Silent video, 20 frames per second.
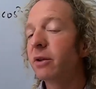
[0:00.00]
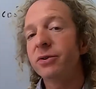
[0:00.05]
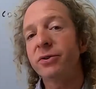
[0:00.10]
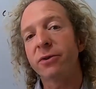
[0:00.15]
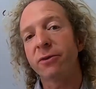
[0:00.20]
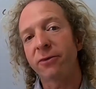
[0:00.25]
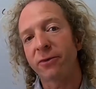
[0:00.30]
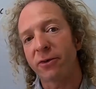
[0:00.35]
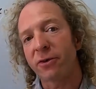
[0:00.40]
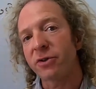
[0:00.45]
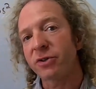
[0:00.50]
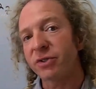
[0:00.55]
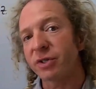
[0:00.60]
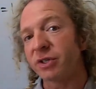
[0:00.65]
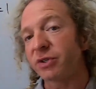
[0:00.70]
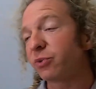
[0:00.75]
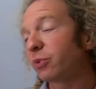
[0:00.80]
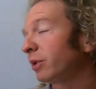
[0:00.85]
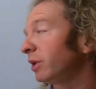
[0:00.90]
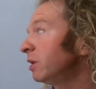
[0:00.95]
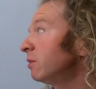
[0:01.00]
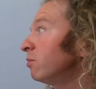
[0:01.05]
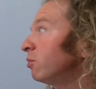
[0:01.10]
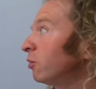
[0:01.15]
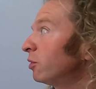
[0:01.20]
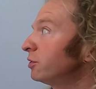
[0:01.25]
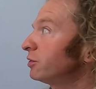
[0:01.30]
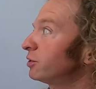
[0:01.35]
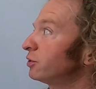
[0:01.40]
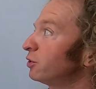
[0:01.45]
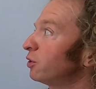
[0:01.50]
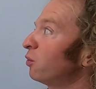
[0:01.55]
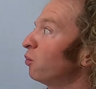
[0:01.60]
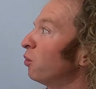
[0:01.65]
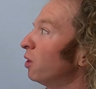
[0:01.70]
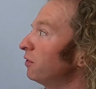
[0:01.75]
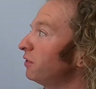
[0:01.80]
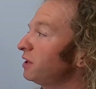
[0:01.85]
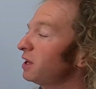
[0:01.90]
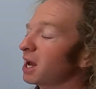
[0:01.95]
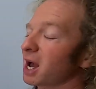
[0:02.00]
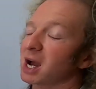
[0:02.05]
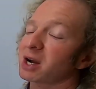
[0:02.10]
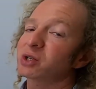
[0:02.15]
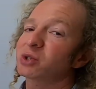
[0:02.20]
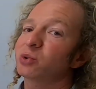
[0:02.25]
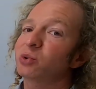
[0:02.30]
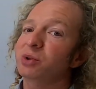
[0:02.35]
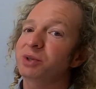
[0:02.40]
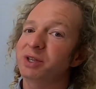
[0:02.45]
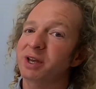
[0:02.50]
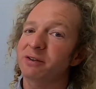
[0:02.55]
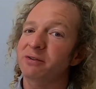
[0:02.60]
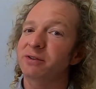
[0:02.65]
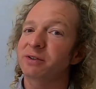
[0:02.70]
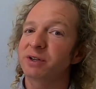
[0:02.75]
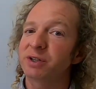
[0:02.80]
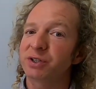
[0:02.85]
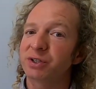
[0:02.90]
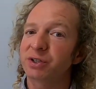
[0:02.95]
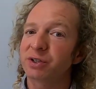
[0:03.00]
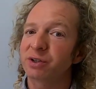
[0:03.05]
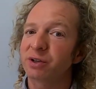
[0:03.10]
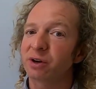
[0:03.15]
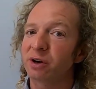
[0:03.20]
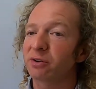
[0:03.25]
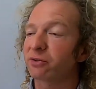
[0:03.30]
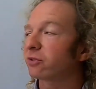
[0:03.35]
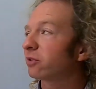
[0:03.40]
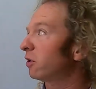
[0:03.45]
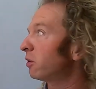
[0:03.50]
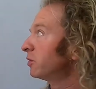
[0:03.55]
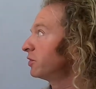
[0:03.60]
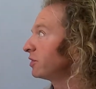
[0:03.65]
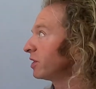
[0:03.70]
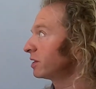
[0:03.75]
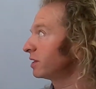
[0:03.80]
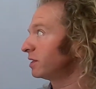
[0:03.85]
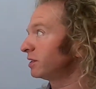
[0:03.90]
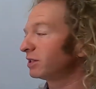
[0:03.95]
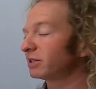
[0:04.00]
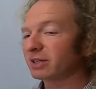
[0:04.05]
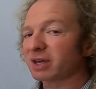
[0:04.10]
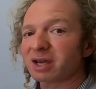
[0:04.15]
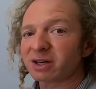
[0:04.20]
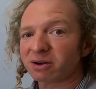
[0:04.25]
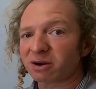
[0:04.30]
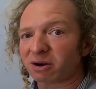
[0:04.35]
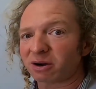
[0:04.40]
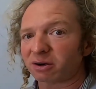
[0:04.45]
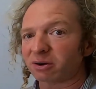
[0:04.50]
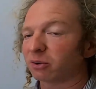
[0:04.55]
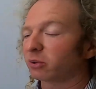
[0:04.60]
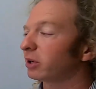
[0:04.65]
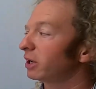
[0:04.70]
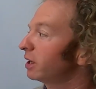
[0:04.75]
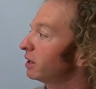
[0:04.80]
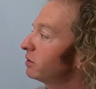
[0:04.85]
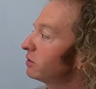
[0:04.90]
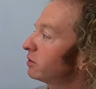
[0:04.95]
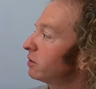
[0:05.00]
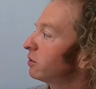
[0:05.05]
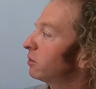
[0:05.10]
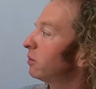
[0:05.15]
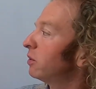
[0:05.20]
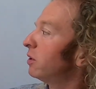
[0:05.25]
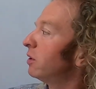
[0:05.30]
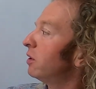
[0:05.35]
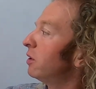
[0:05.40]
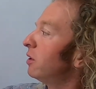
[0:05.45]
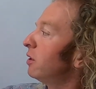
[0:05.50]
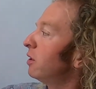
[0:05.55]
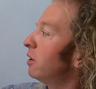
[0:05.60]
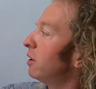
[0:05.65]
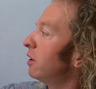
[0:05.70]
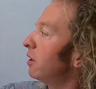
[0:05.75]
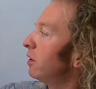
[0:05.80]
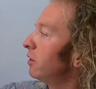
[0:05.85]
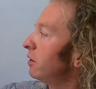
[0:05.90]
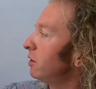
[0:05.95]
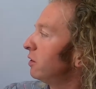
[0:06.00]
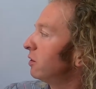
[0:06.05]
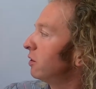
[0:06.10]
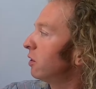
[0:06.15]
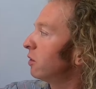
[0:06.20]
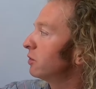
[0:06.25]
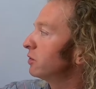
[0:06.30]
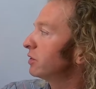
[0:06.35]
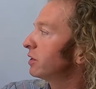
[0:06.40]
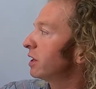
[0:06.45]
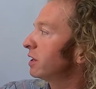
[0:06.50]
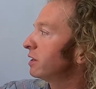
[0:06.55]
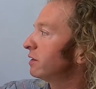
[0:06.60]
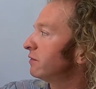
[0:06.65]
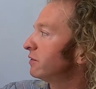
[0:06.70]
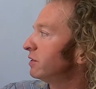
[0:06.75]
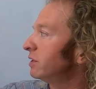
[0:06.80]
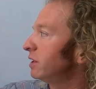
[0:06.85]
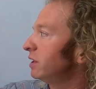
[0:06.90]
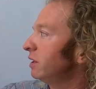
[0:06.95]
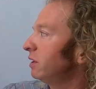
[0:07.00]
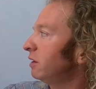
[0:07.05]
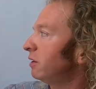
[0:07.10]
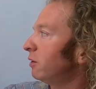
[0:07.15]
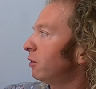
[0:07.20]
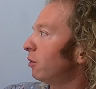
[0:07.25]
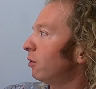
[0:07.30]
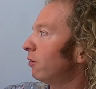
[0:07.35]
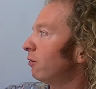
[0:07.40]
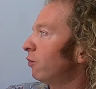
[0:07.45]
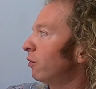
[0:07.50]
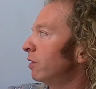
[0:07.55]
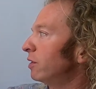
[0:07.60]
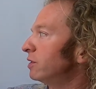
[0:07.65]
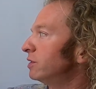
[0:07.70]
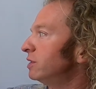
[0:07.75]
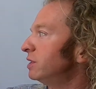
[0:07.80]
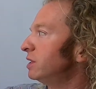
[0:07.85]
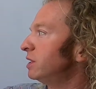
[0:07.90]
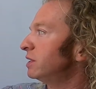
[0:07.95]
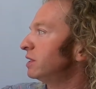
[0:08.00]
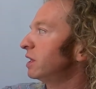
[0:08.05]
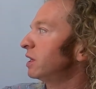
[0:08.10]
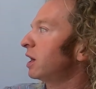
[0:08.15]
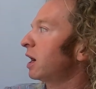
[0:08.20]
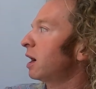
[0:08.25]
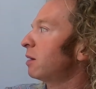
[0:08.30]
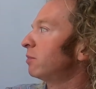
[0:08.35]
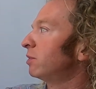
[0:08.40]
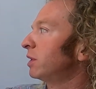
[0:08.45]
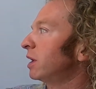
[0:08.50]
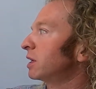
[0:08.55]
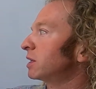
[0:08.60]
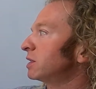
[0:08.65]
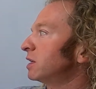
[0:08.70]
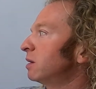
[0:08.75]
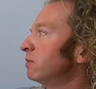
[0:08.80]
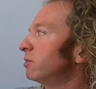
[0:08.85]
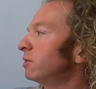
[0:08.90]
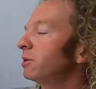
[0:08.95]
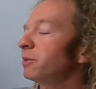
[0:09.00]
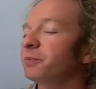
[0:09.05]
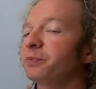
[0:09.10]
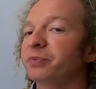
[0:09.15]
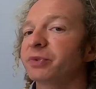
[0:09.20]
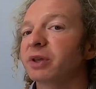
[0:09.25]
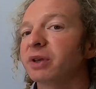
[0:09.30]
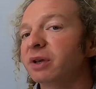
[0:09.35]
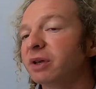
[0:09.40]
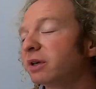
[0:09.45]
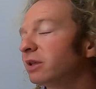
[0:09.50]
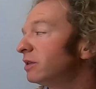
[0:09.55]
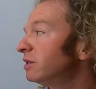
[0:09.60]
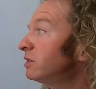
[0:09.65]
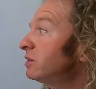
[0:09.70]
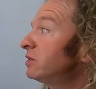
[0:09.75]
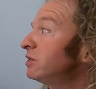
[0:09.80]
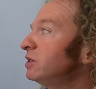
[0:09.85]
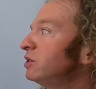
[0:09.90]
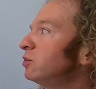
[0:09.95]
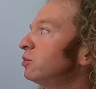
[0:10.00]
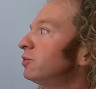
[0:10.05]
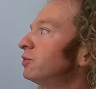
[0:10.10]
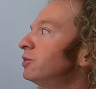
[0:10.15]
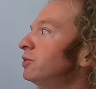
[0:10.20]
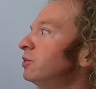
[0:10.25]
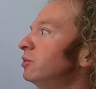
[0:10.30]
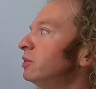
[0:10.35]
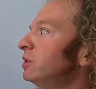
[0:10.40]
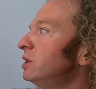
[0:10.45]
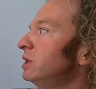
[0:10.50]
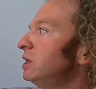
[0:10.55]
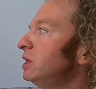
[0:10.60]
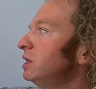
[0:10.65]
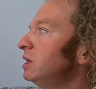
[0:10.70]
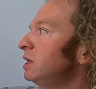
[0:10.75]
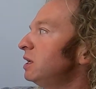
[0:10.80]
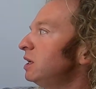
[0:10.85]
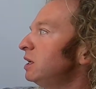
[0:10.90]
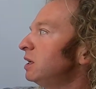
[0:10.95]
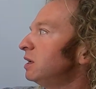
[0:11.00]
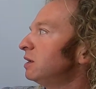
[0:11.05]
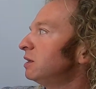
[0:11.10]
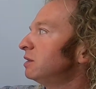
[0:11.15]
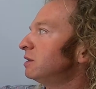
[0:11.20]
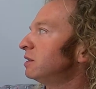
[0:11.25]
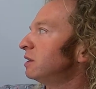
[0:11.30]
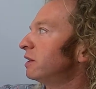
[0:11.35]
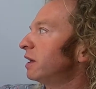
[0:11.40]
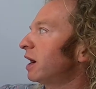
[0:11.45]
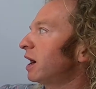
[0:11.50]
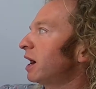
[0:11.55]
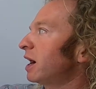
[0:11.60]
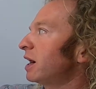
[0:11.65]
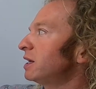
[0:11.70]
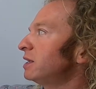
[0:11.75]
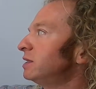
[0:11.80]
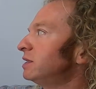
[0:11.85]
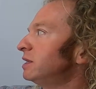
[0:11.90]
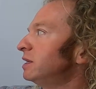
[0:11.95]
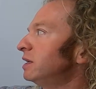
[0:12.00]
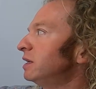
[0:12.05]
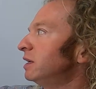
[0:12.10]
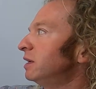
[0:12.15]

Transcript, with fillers: So first, it's really important to know what the actual definition of cosine and sine are, okay? So the cosine of z, where z is a complex number, this is equal to e to the iz